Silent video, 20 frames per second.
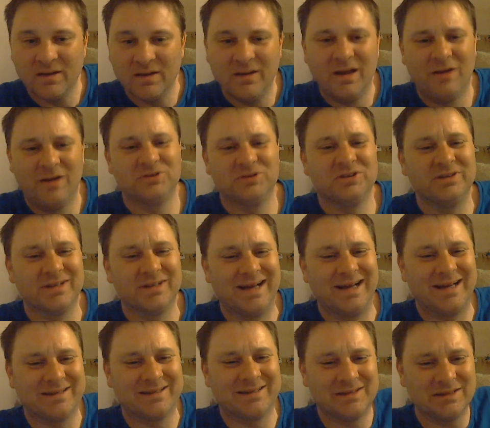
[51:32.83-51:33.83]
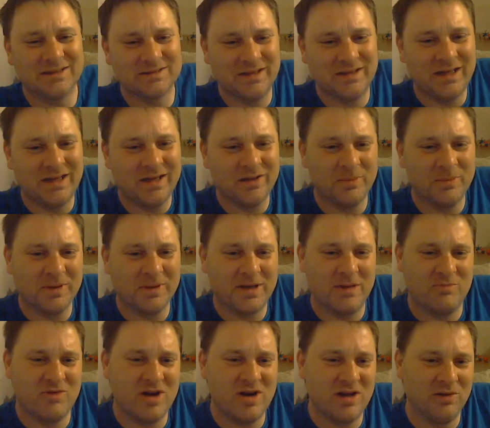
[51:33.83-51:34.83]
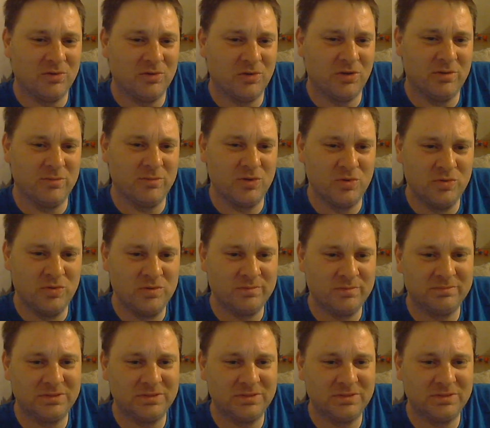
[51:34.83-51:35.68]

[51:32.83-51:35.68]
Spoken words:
I was in the garden last night, got my camera out looking at the moon,